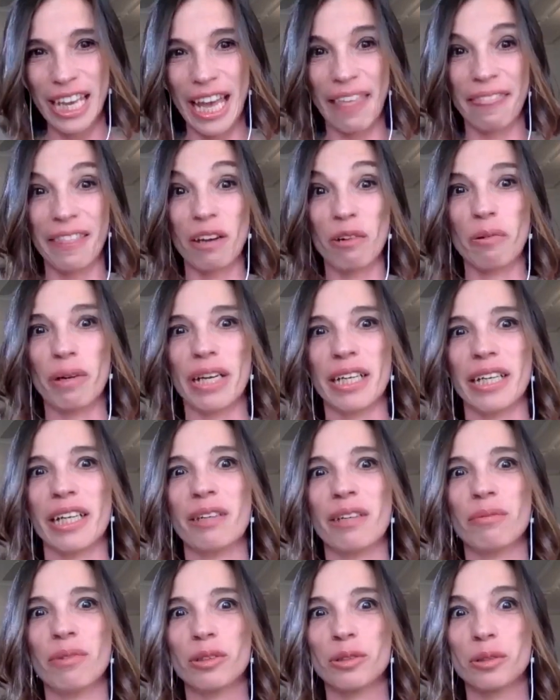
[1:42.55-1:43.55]
and then we are
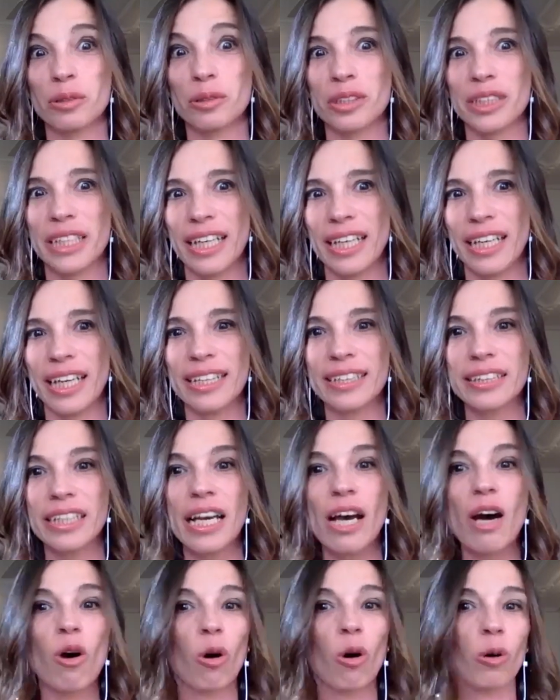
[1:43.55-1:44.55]
able to realize,
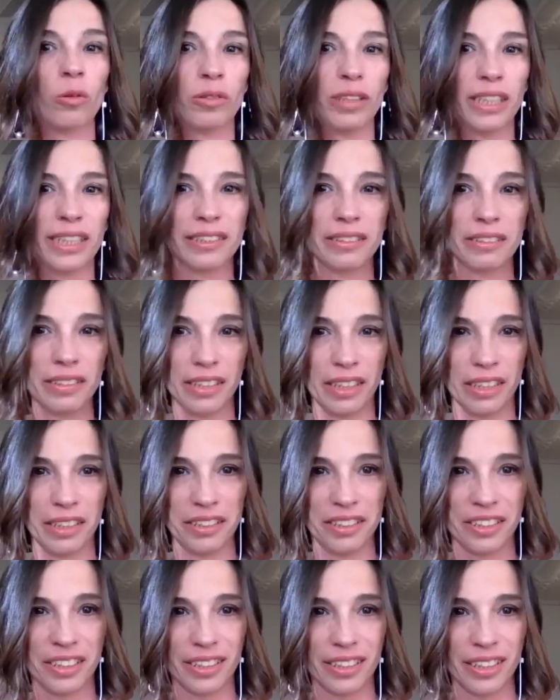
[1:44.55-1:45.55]
oh, this
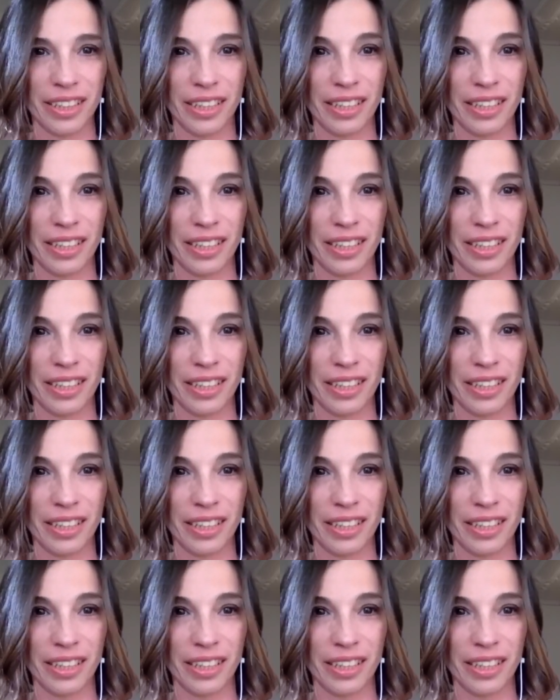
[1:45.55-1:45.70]
changed.